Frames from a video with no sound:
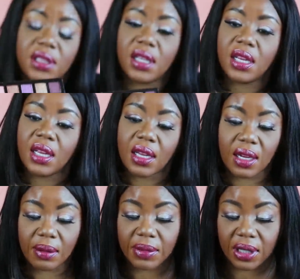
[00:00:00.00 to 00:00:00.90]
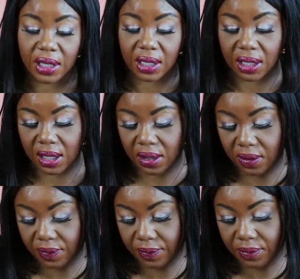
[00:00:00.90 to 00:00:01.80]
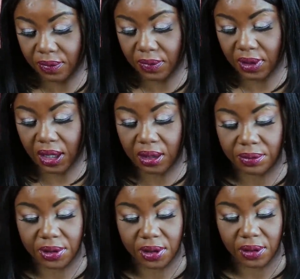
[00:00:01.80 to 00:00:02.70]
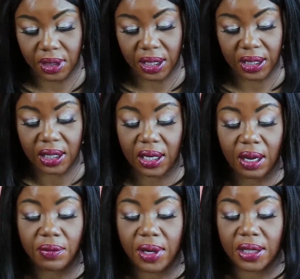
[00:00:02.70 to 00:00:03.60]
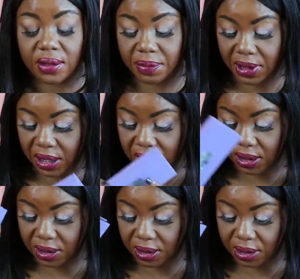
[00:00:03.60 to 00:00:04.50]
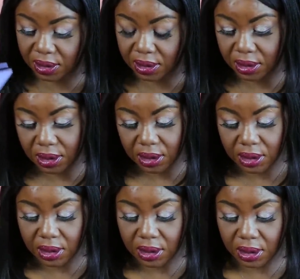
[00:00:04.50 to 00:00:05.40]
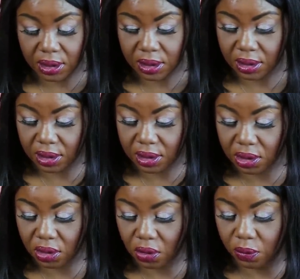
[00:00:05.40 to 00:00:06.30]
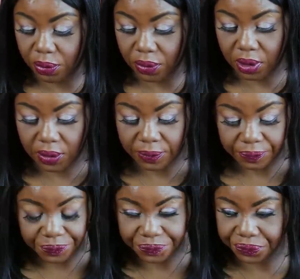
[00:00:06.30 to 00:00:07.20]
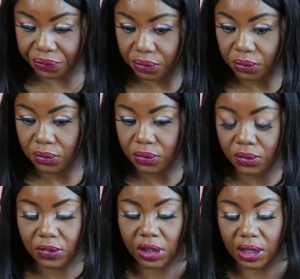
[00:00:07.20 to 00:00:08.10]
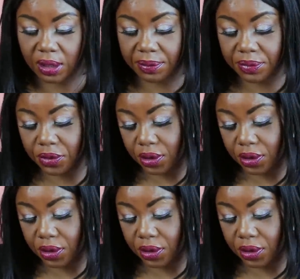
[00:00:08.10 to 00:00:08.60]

but I'm glad I got it. I'm so glad. I cannot wait to play in this. This is so pretty. Um,